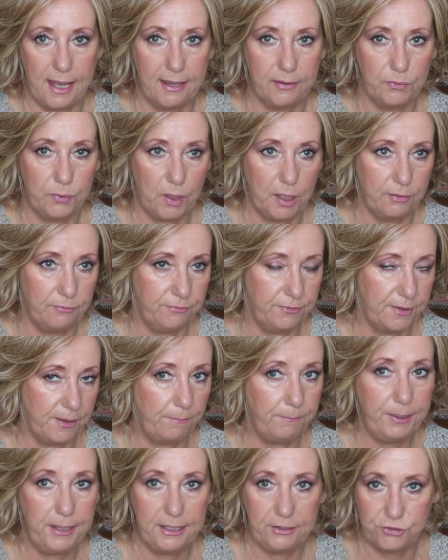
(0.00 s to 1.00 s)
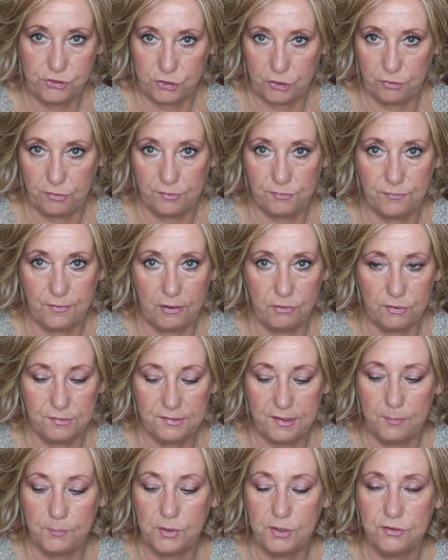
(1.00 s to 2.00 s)
out of the picture as far
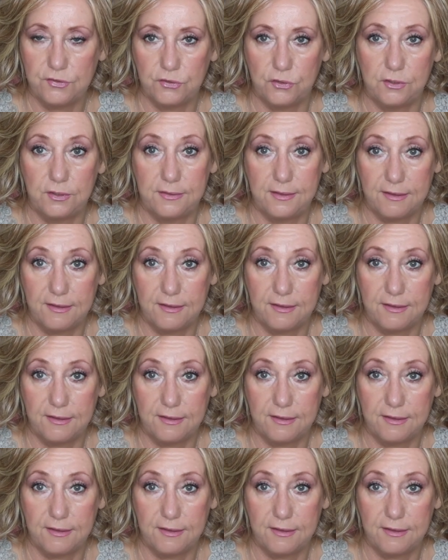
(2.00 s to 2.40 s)
as I'm concerned,